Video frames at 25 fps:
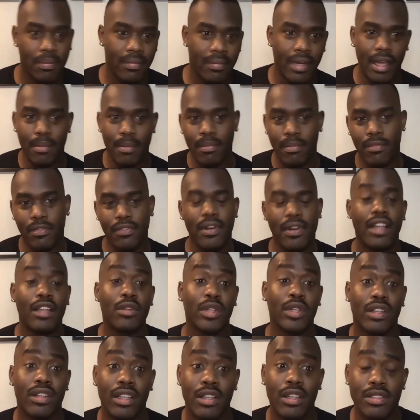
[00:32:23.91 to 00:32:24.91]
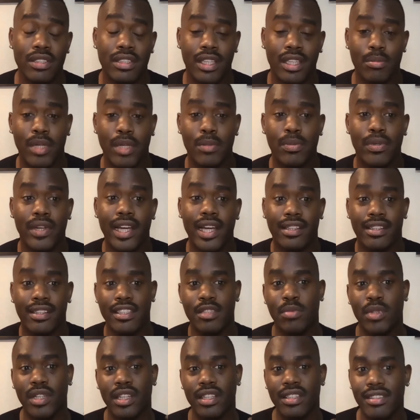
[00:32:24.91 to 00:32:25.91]
I'm following closely in my practice,
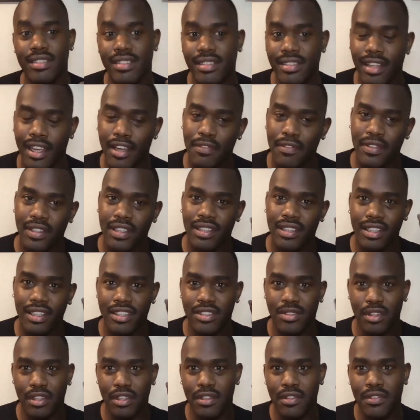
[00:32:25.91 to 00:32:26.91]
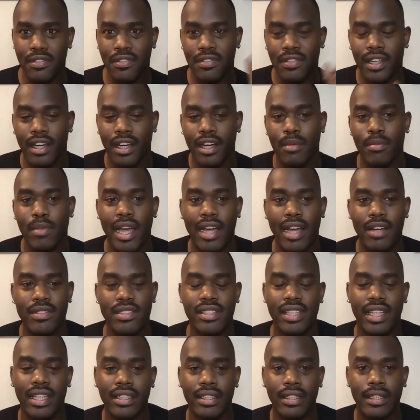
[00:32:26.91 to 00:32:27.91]
but it's definitely sort of um,
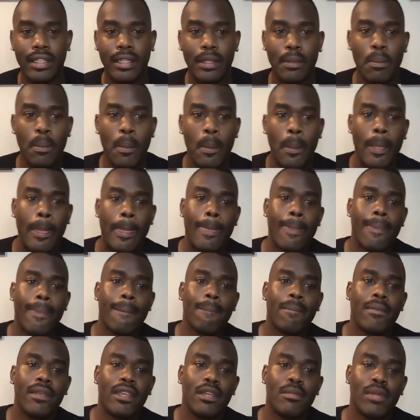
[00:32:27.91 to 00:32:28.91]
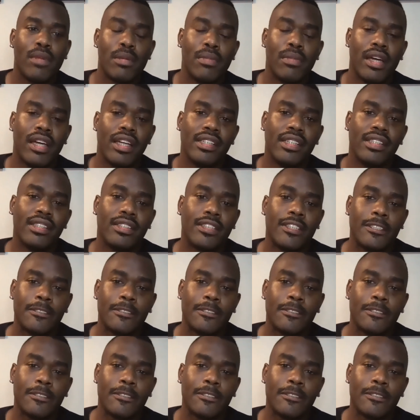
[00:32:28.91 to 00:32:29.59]
outstanding in my mind.